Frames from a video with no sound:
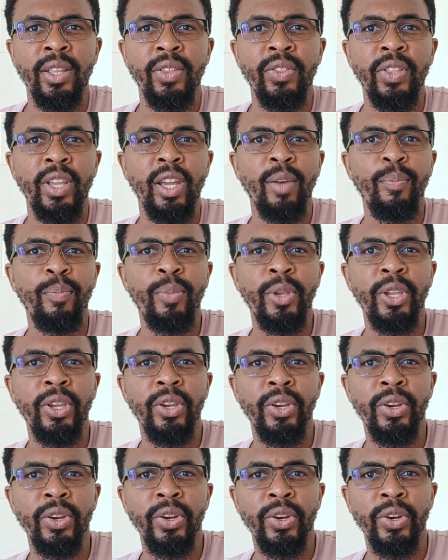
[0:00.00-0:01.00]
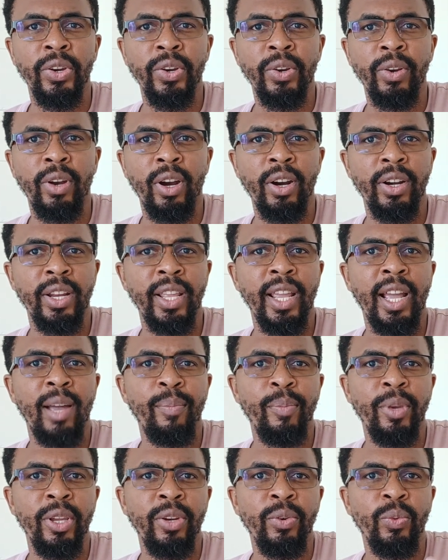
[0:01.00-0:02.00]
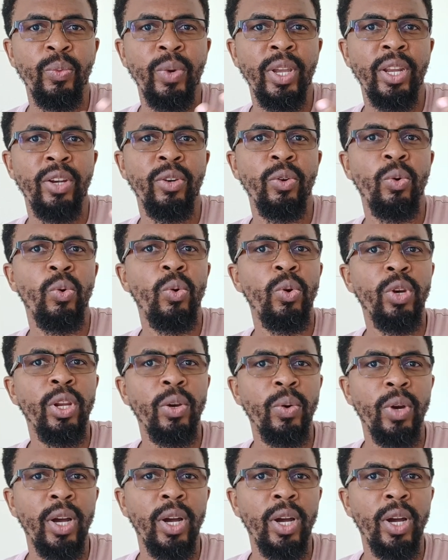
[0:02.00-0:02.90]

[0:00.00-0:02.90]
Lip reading: They appear or they happen when older